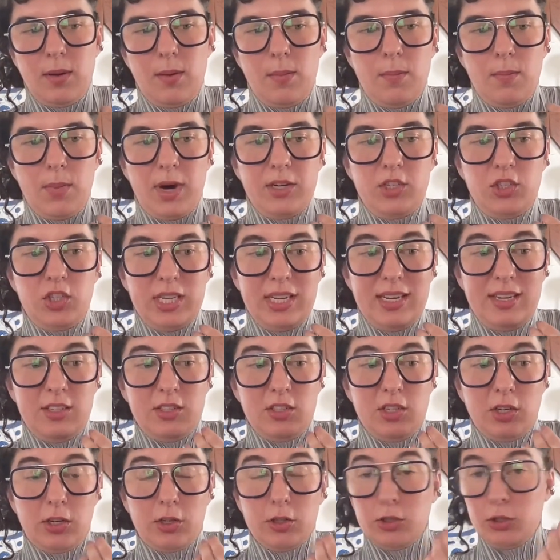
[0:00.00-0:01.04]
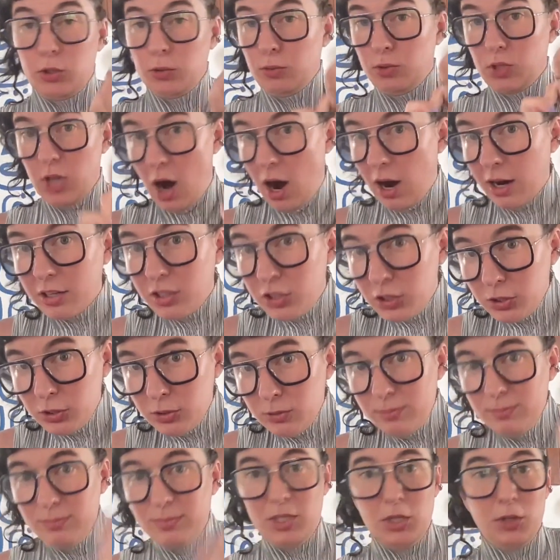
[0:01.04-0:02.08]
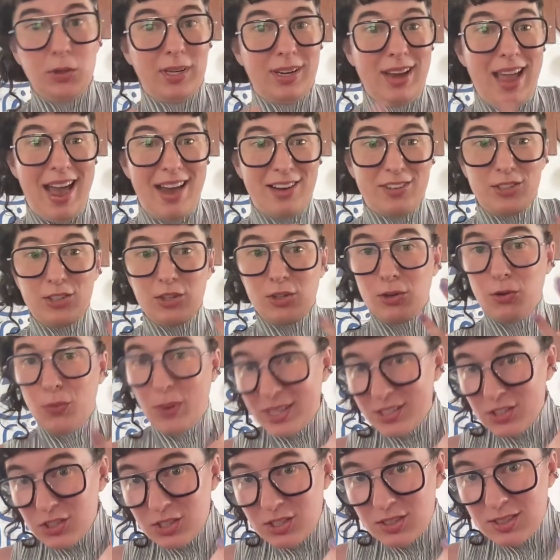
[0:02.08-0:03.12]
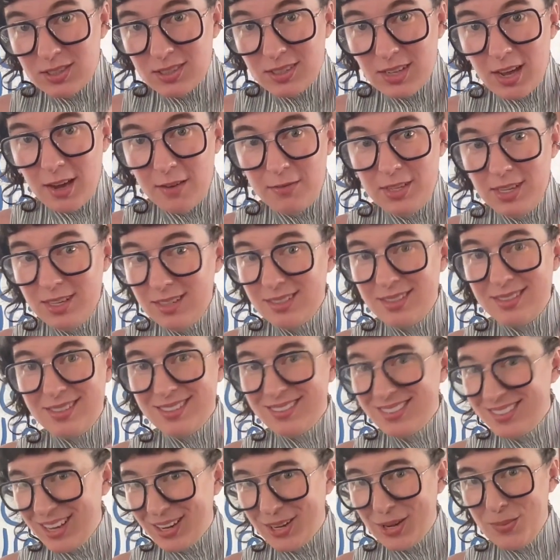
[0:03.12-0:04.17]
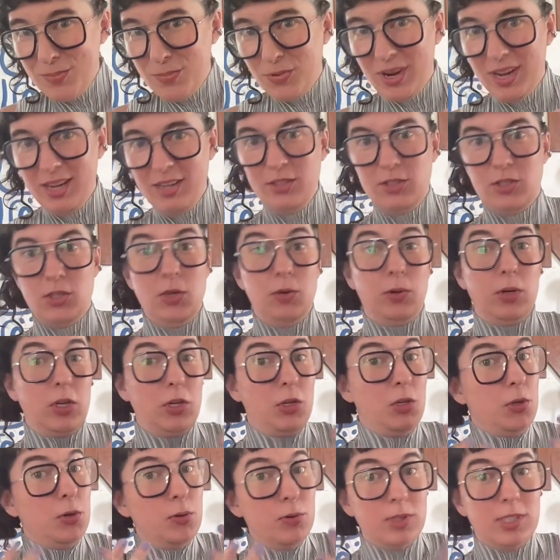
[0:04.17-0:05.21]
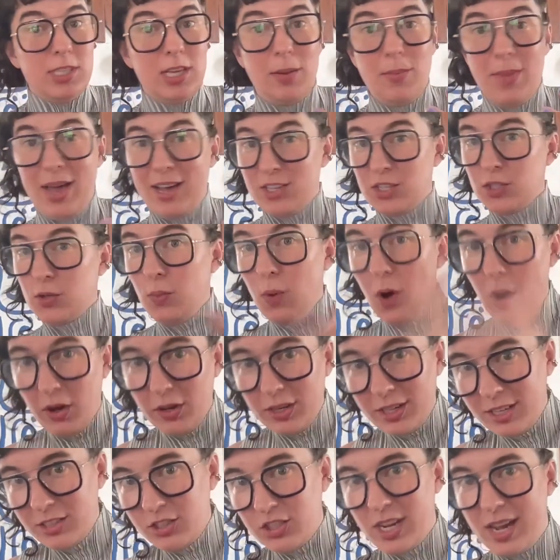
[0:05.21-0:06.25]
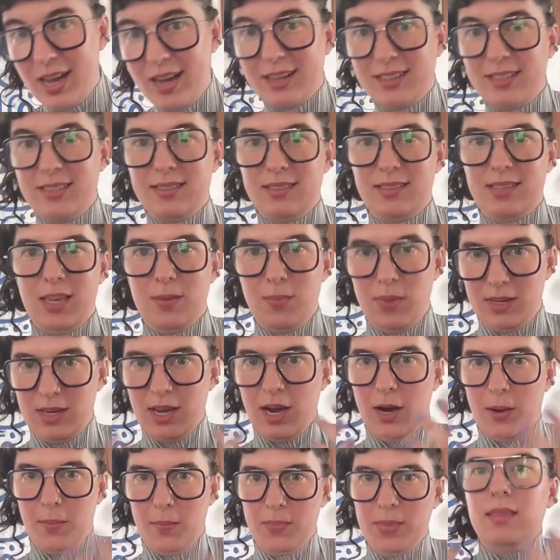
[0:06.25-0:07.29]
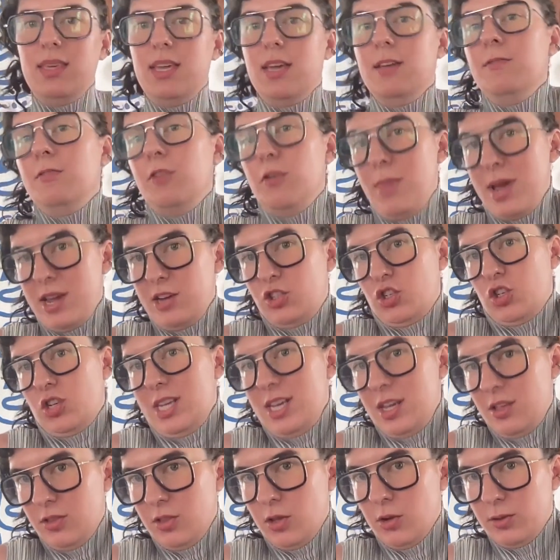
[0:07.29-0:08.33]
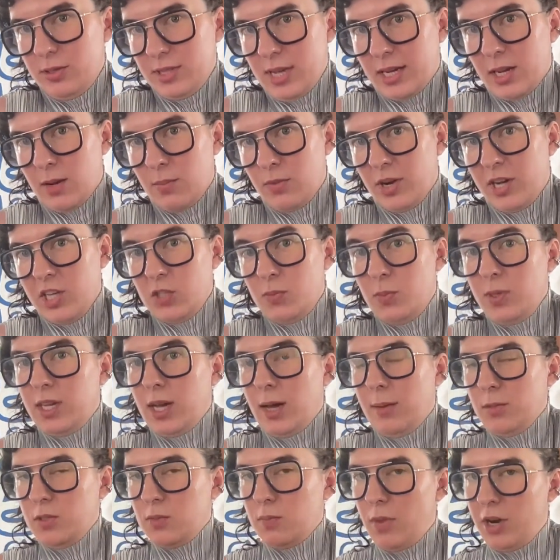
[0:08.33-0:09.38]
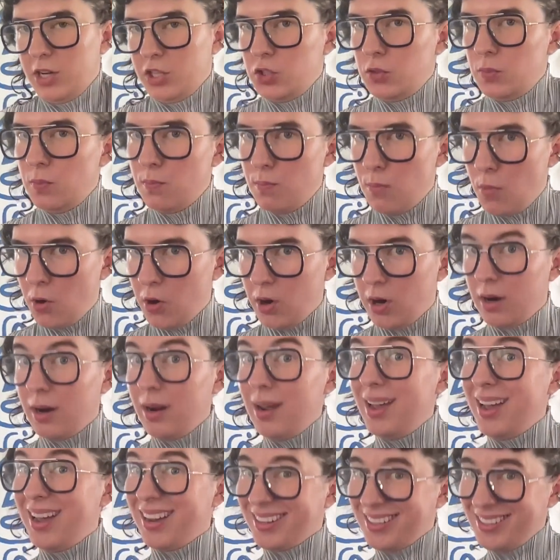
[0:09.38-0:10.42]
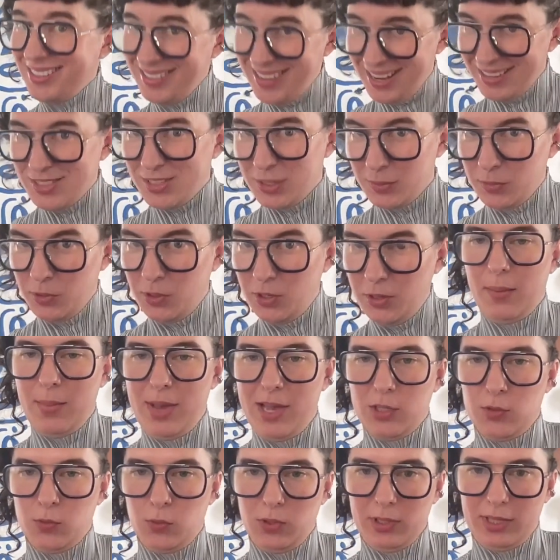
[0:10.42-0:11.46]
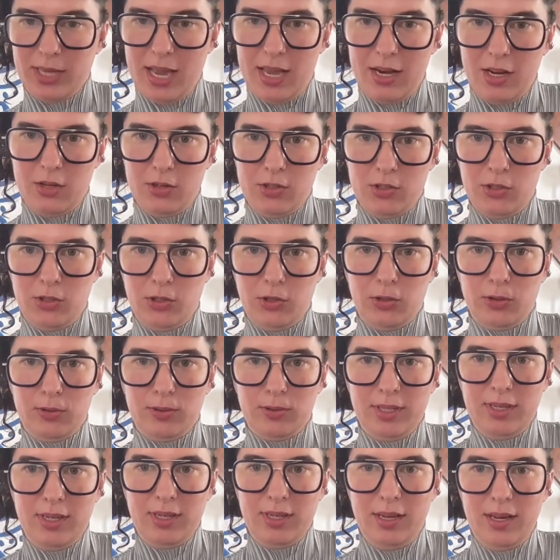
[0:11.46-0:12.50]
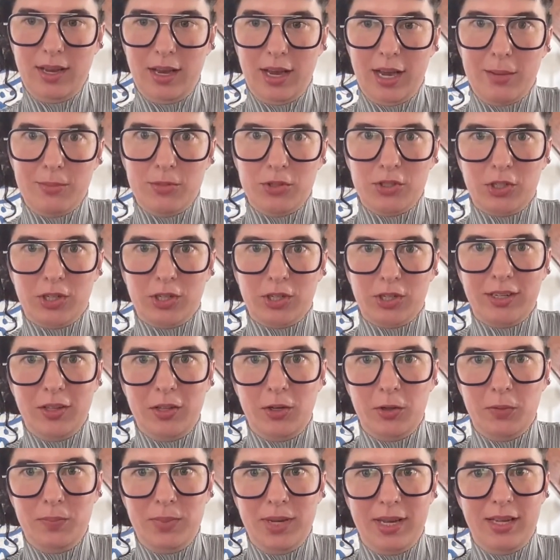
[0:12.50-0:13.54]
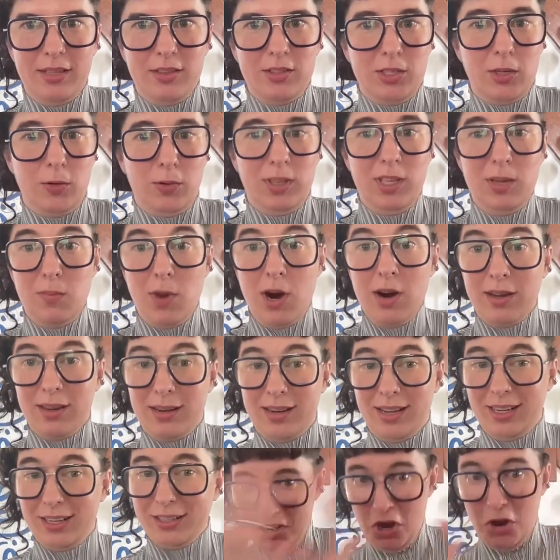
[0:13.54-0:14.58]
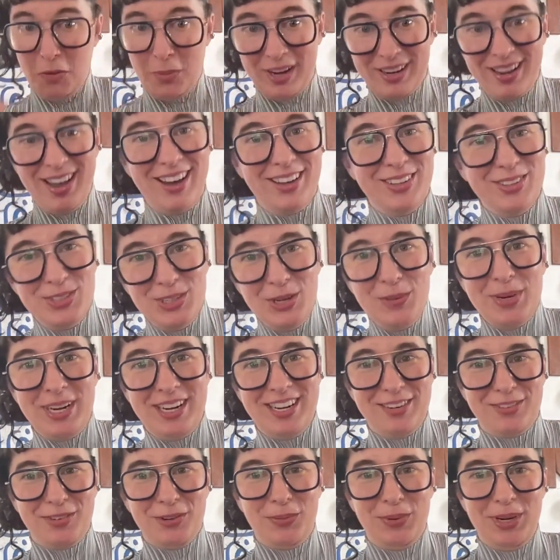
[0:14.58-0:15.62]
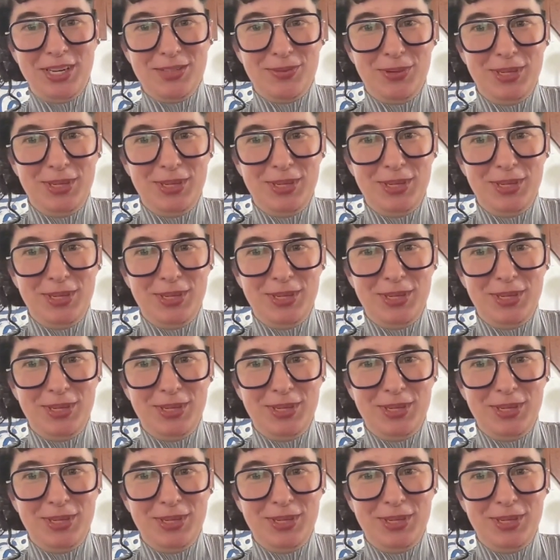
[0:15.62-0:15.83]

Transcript: much easier to talk to. You can ask questions of these second brains. You can use them as quality checks. Information in those second brains becomes much more accessible, as we'll get into, I'm sure, in a little bit. So within marketing, oh my God, so many different ways we